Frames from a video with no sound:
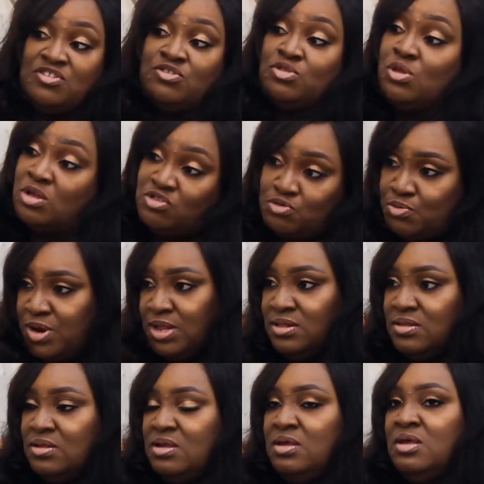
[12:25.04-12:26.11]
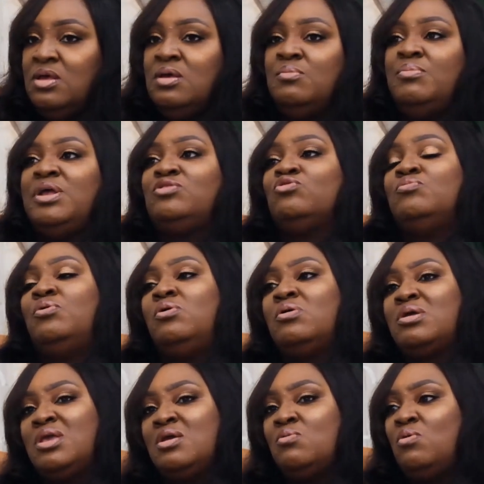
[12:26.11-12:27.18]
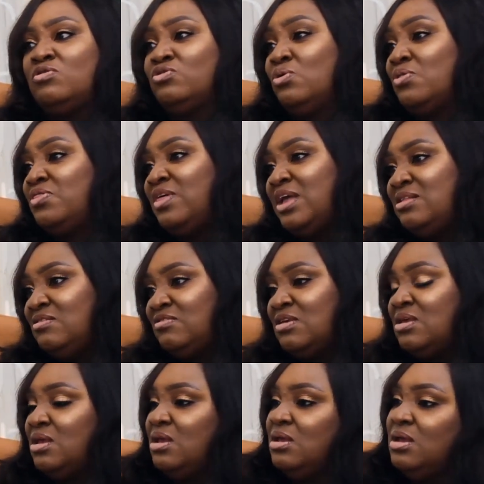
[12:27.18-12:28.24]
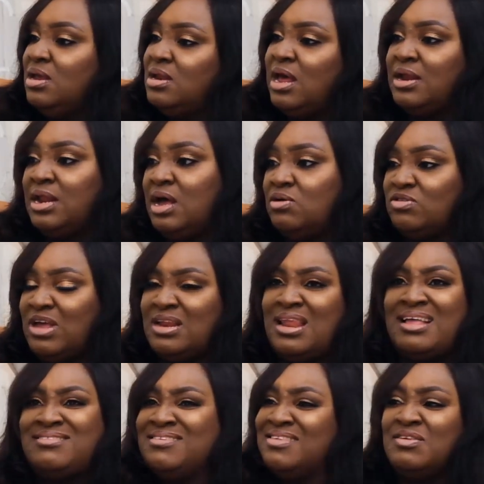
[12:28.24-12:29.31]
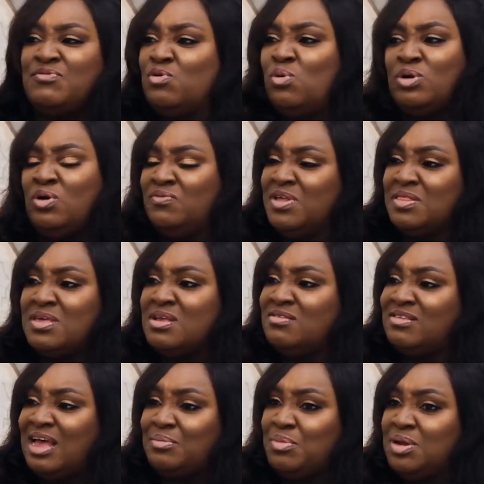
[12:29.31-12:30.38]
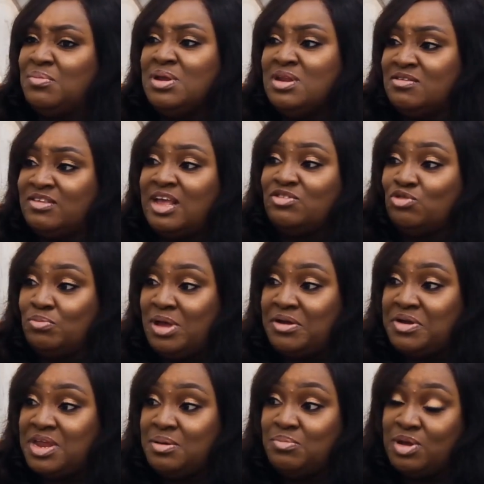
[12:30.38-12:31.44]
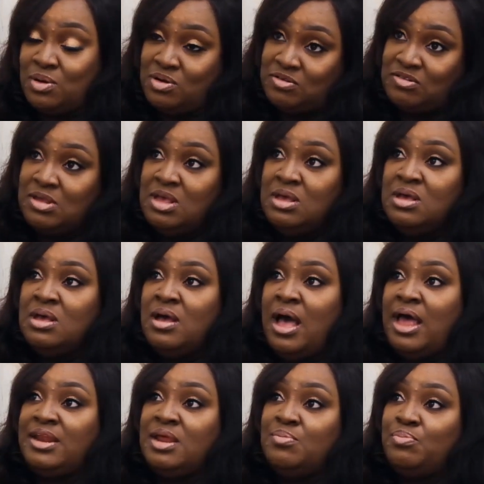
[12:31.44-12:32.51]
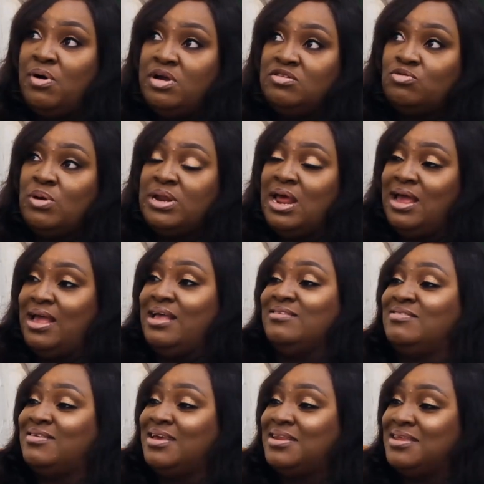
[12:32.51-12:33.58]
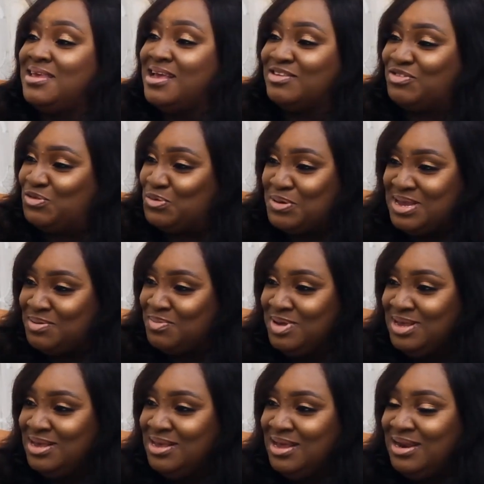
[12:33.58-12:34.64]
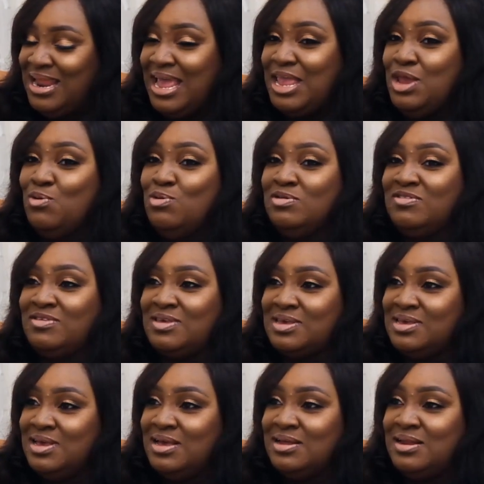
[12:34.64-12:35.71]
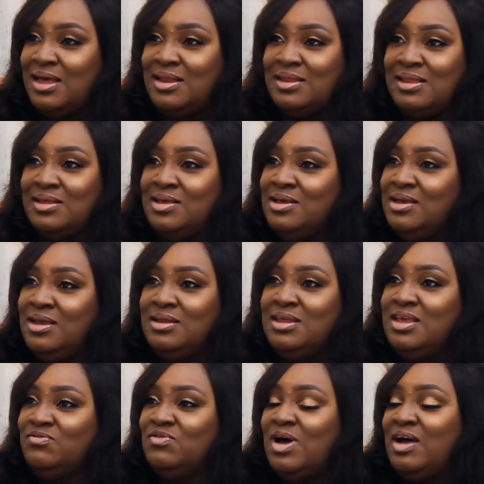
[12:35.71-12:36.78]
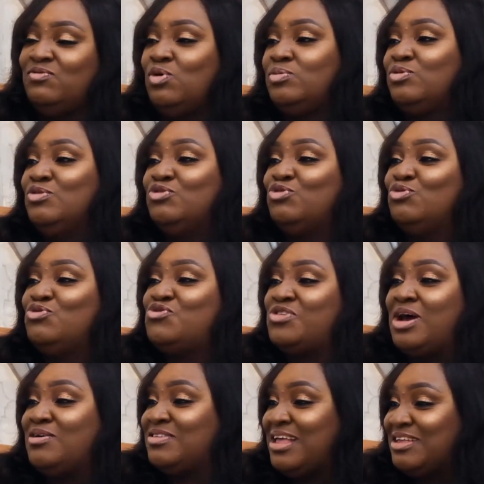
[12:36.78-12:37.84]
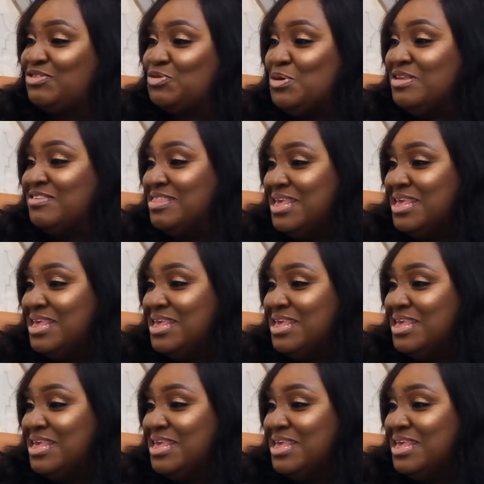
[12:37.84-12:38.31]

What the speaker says: is not real. But Ubong King was authentic in and out. And that is even one of the things that made me decide to marry him. Because at the point when I said yes to him, like he would say that he didn't even have up to two trousers to his